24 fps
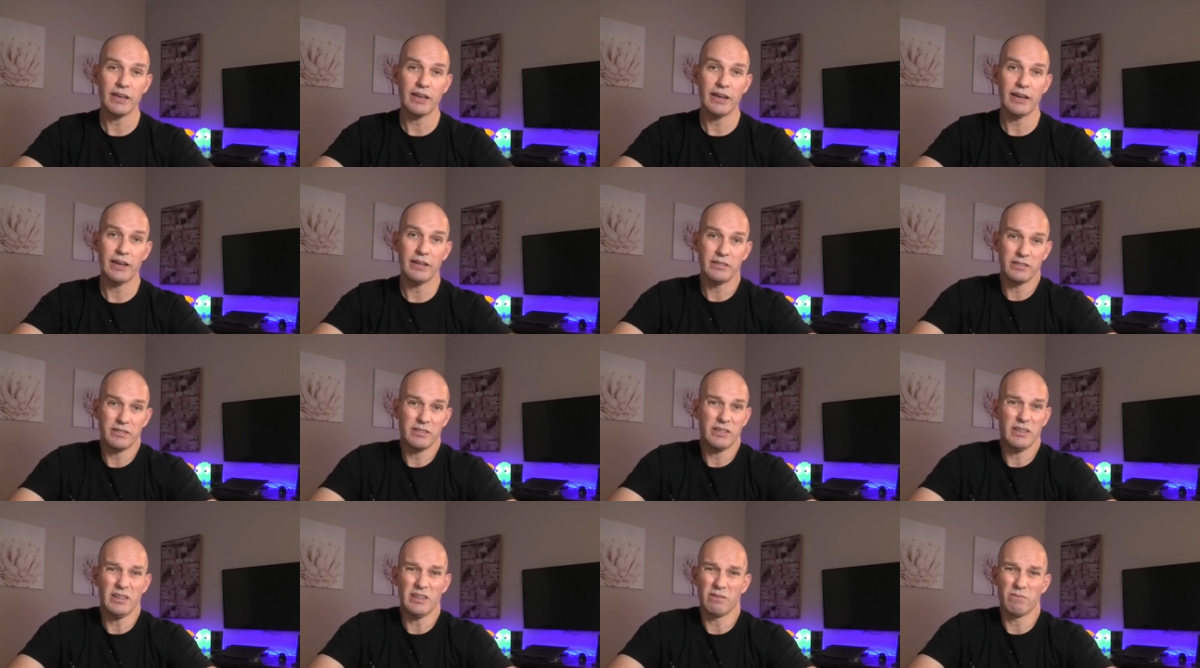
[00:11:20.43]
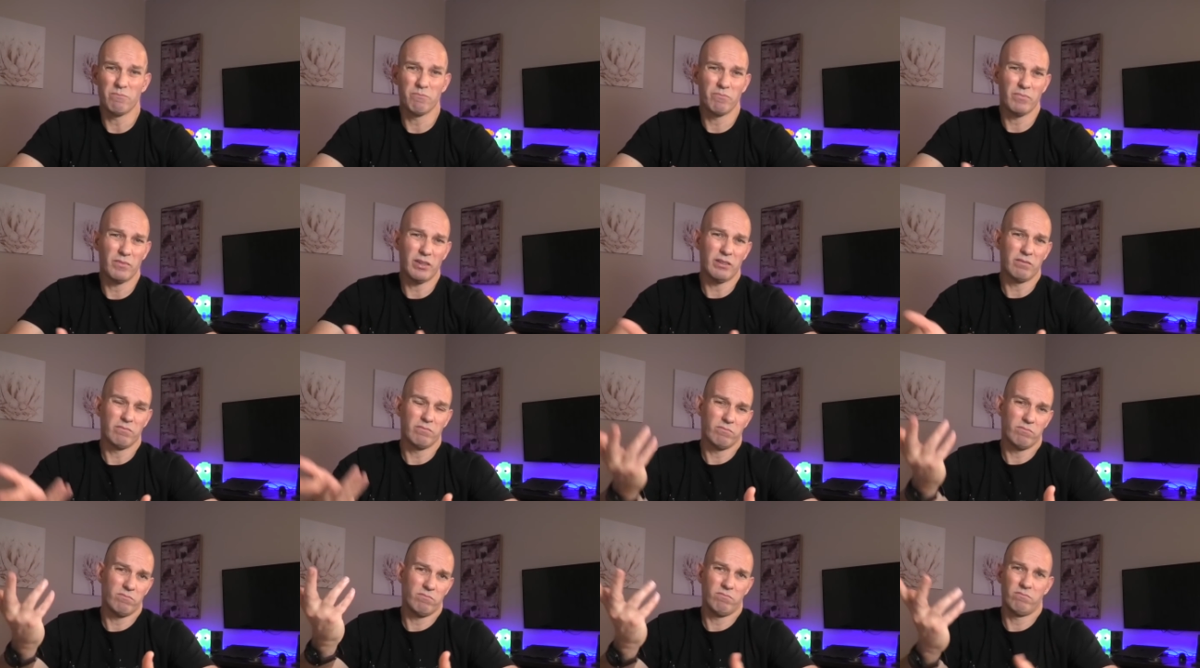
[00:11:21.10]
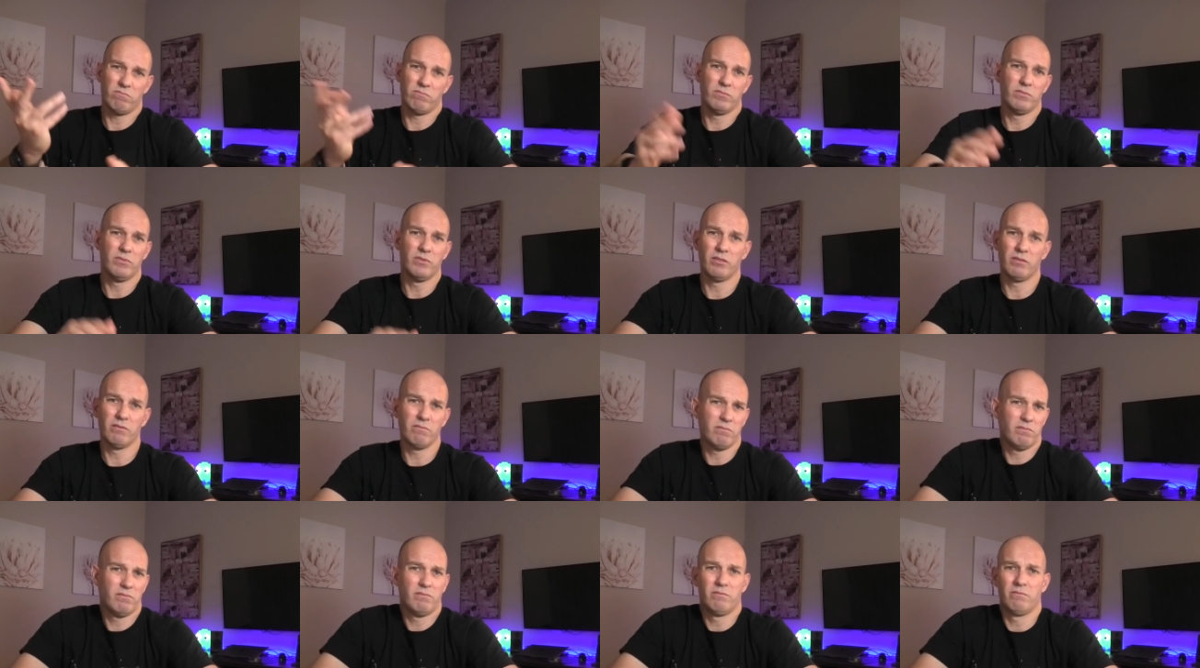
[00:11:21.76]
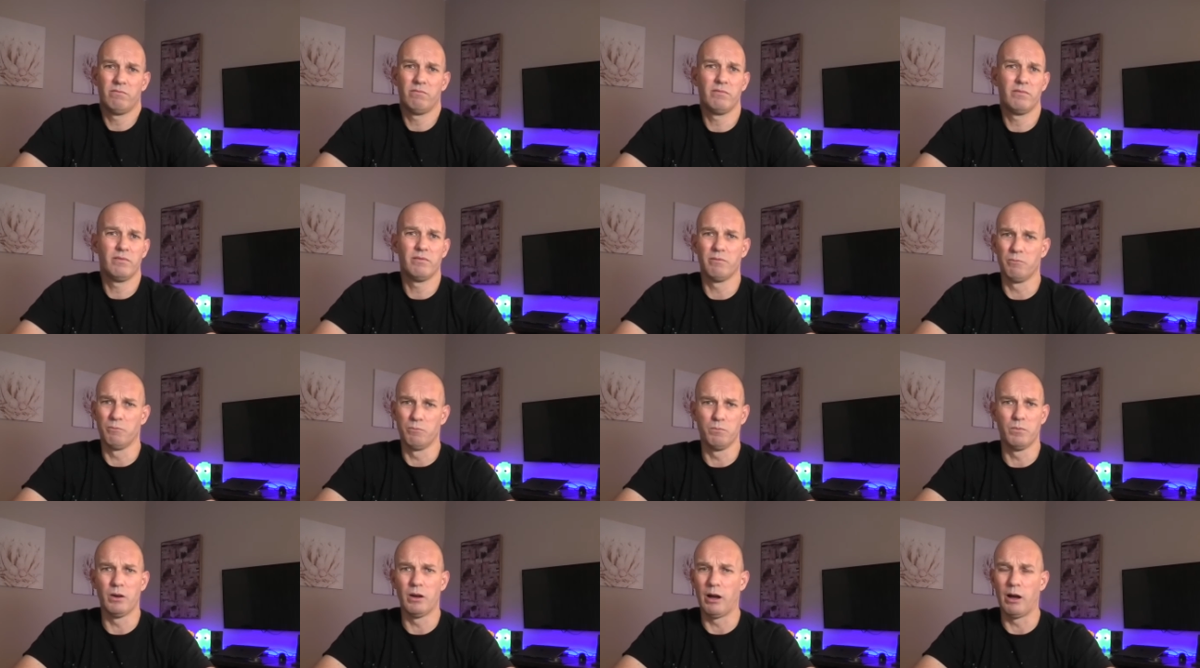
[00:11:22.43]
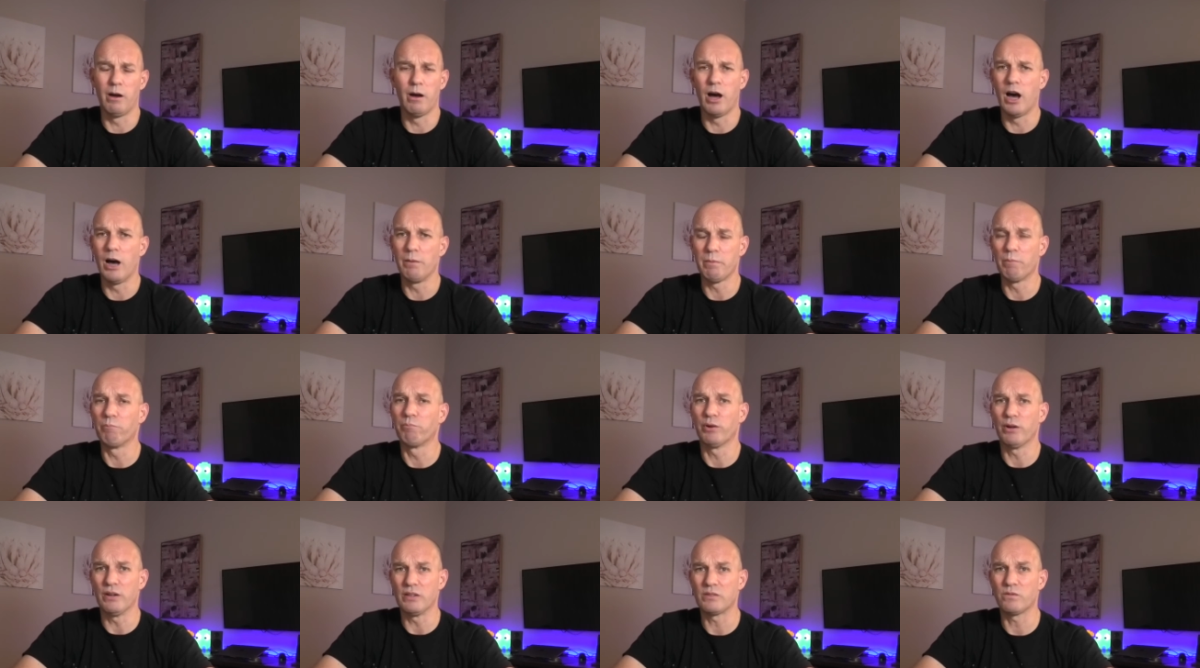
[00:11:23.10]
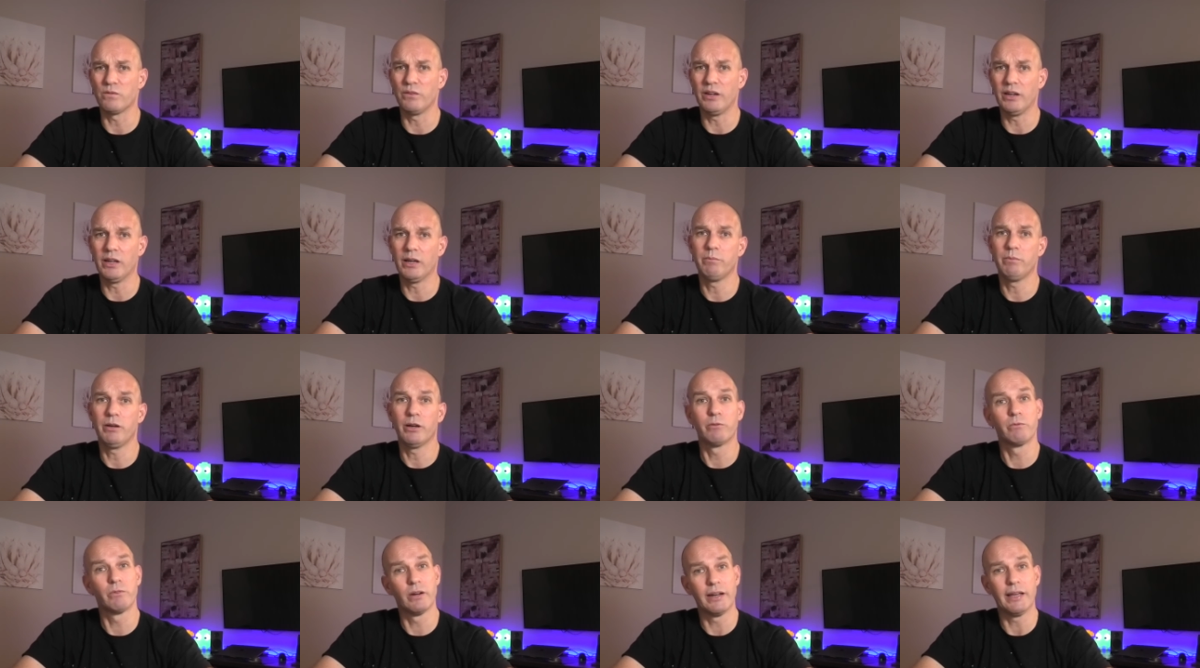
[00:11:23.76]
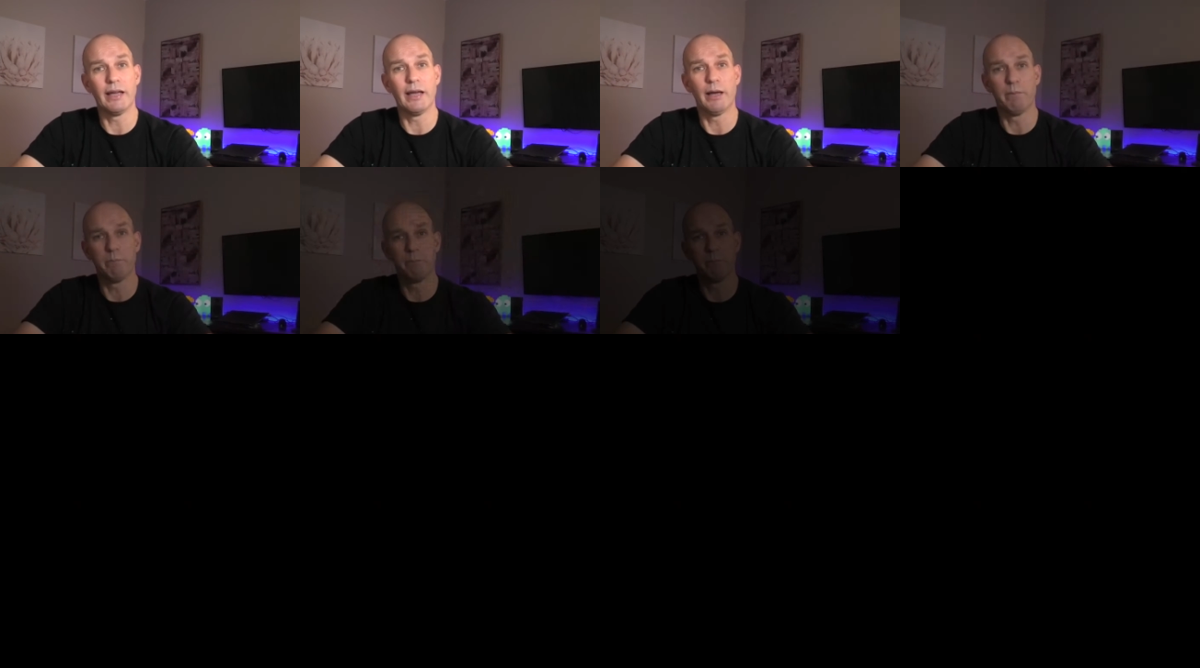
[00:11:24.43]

And yeah, I'm impressed, VW. I really am.